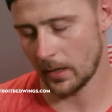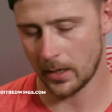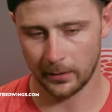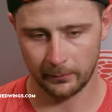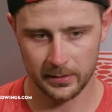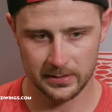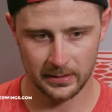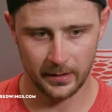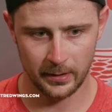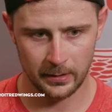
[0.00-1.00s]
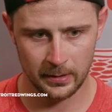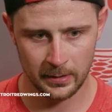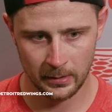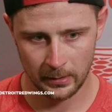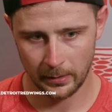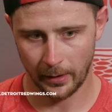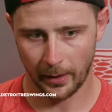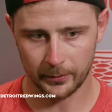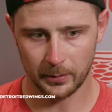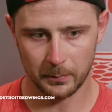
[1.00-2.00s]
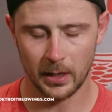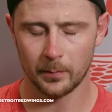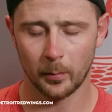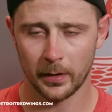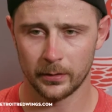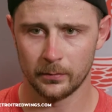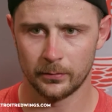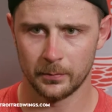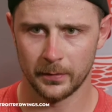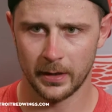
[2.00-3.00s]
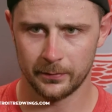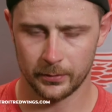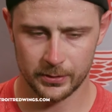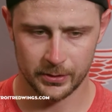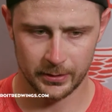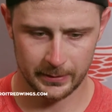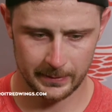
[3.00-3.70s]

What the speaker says: Yeah, obviously the other team gained momentum from that for sure.